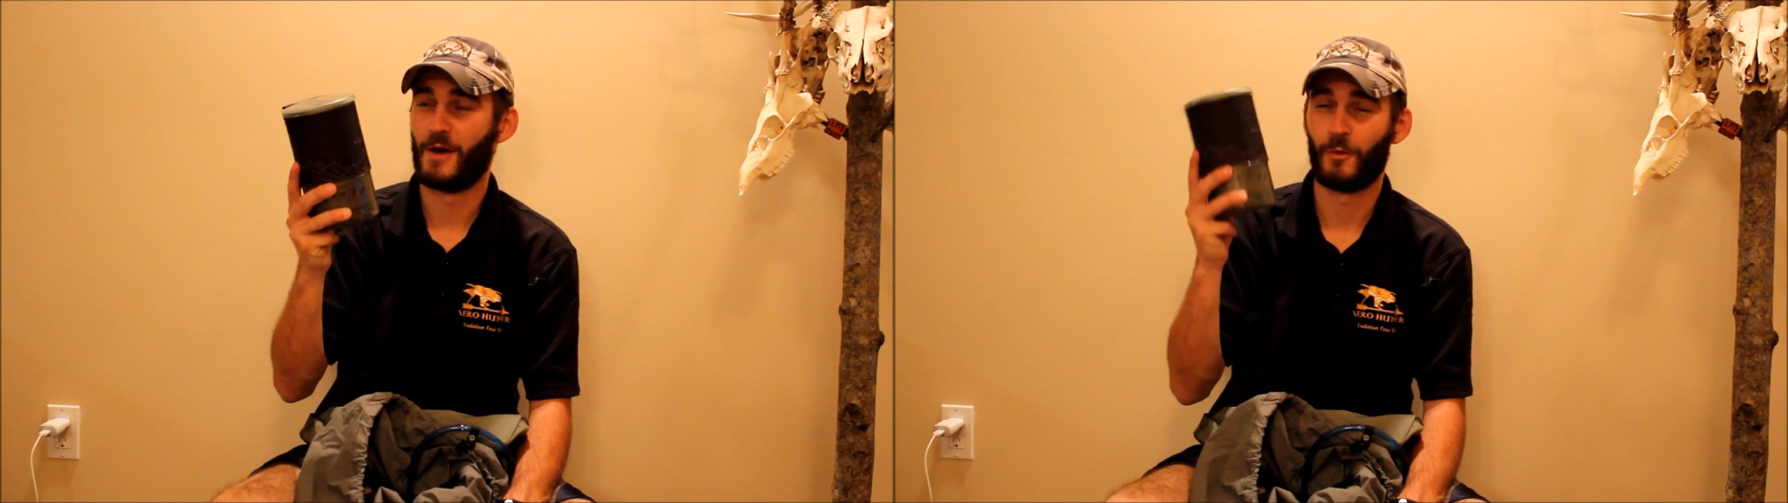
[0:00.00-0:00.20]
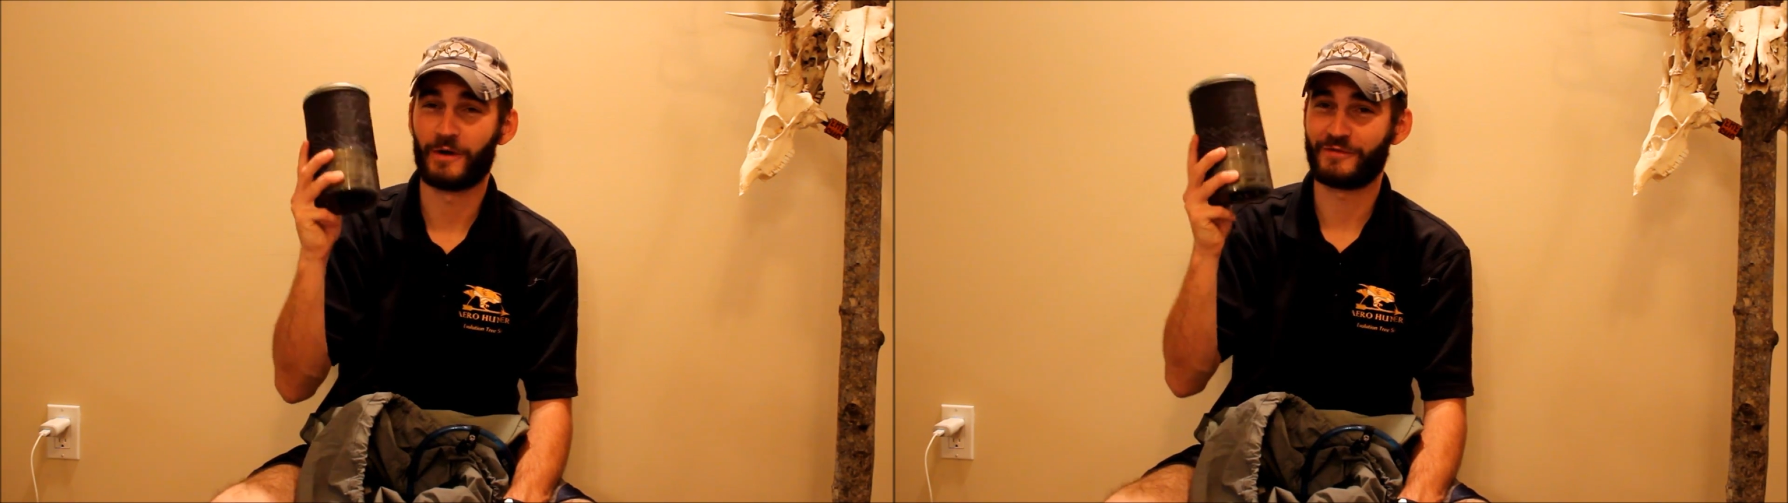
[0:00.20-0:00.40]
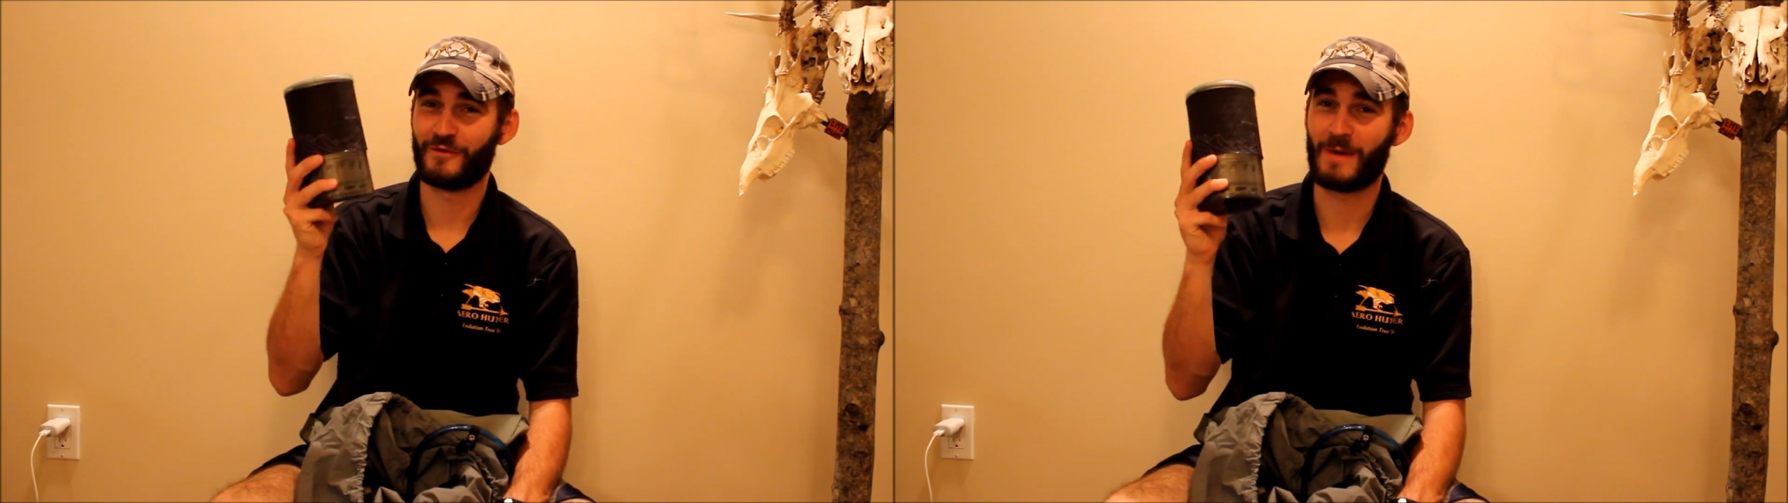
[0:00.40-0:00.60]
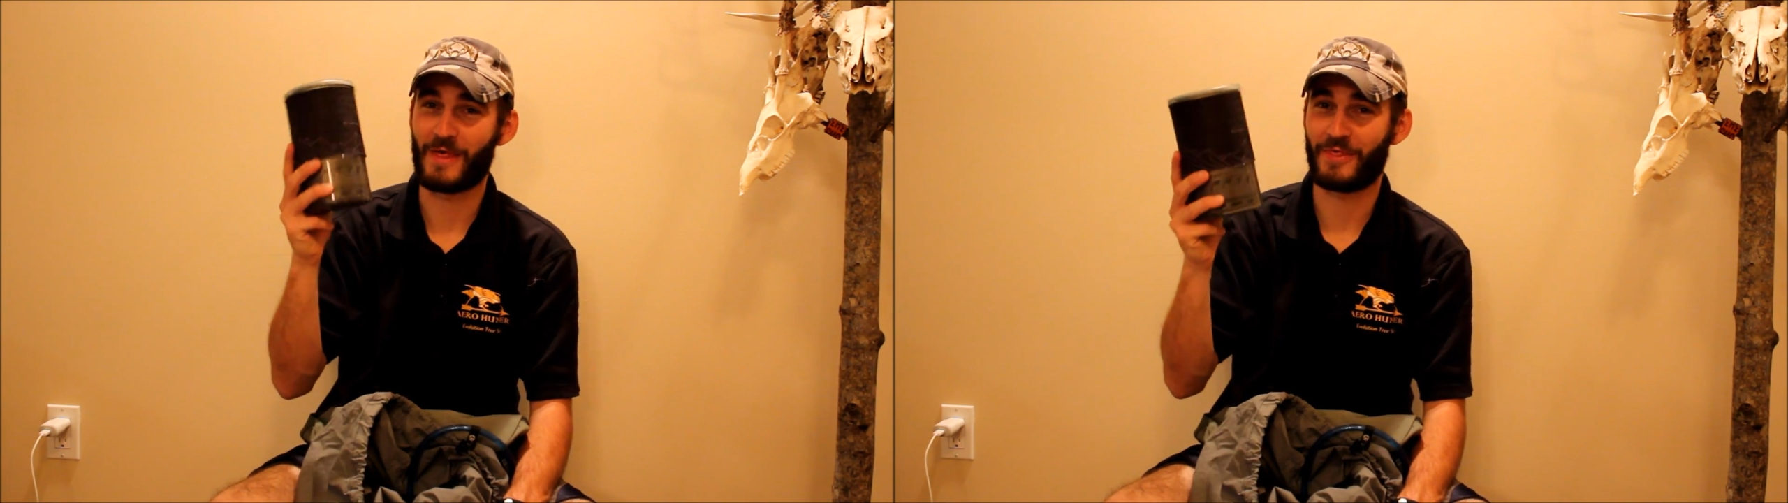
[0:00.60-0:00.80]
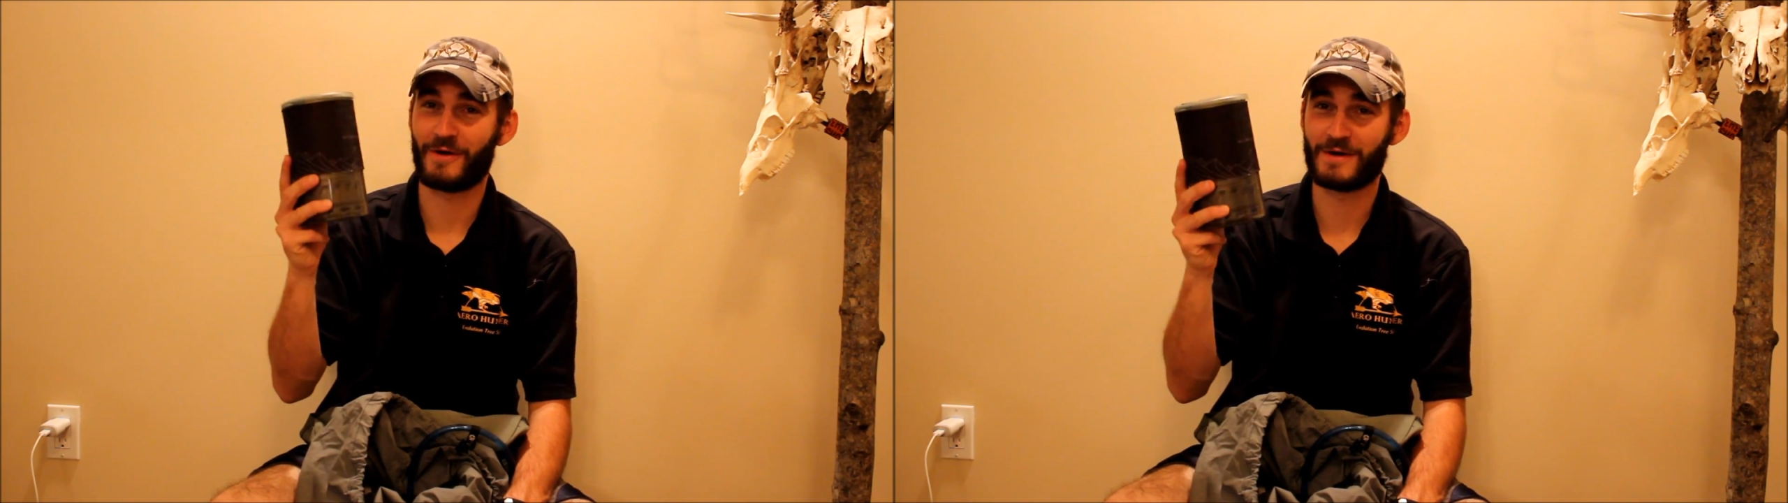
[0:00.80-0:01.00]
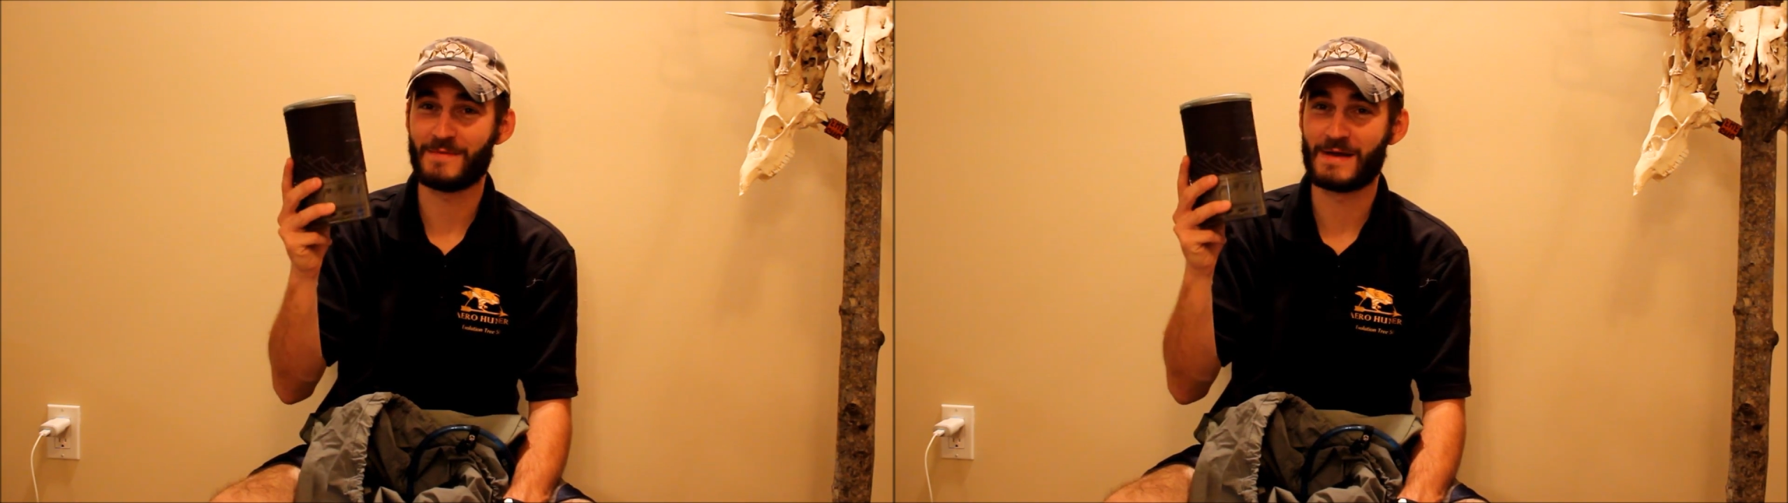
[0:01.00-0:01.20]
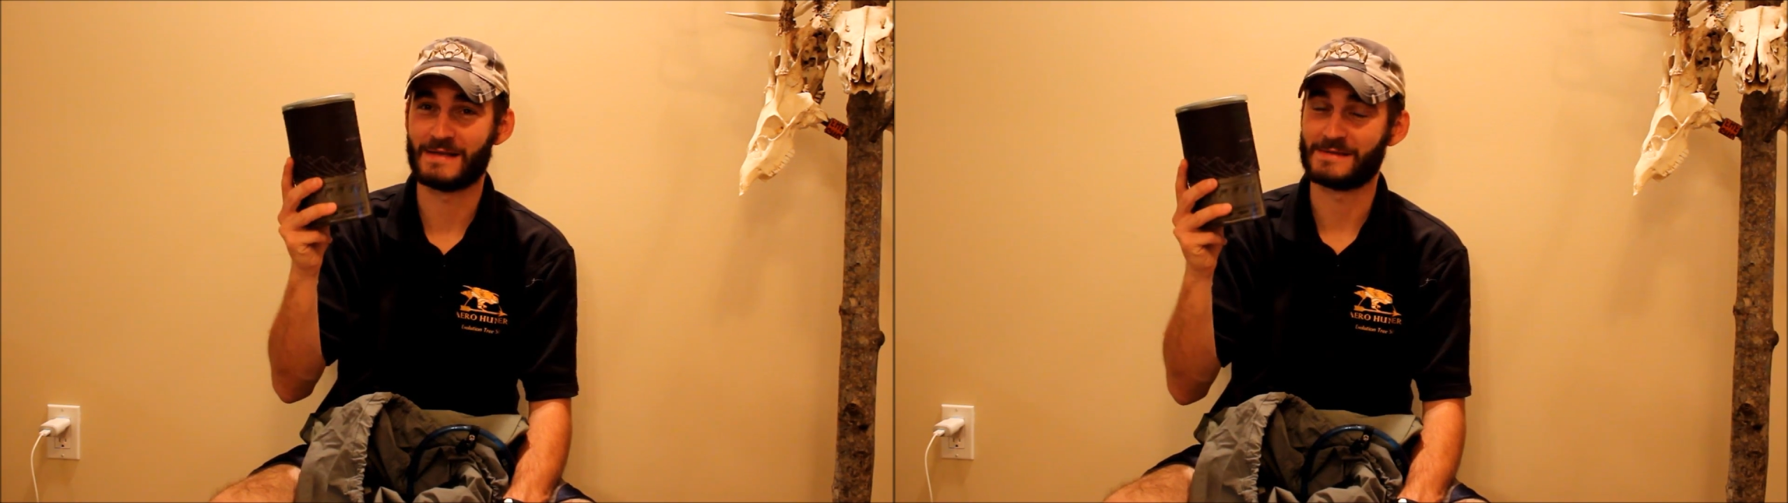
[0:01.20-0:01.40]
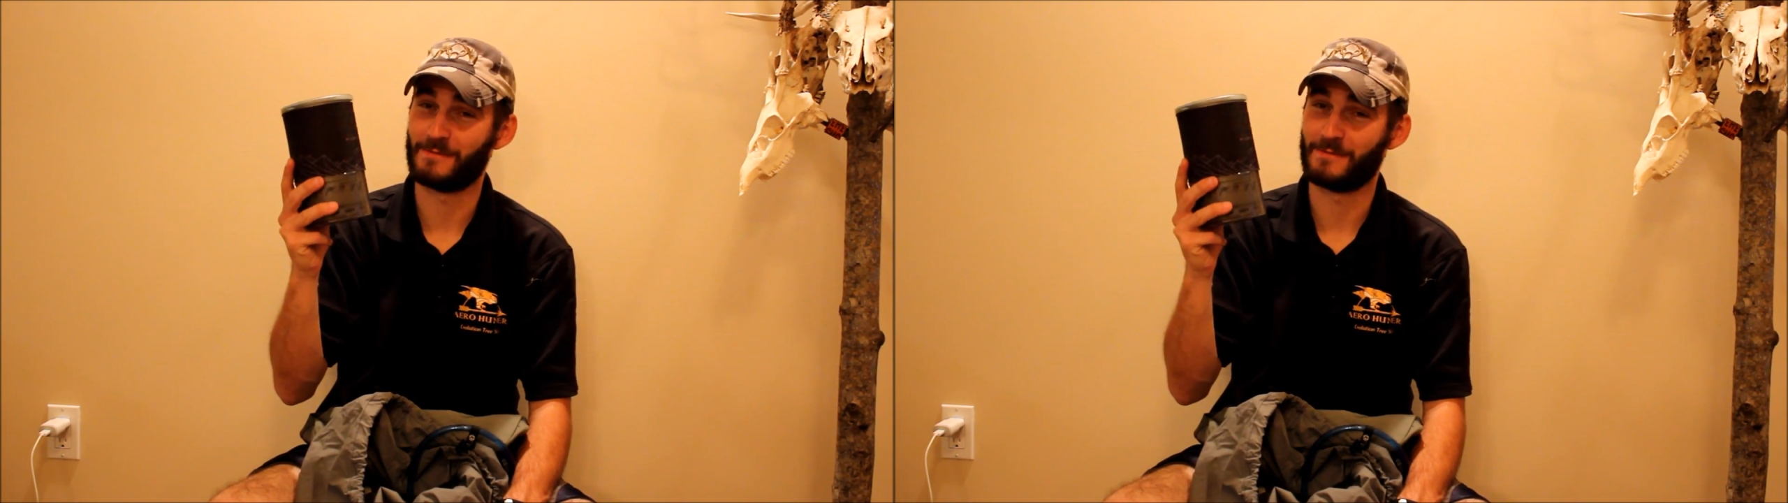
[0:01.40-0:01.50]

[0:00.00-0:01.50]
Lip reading: Worked for about 30 minutes.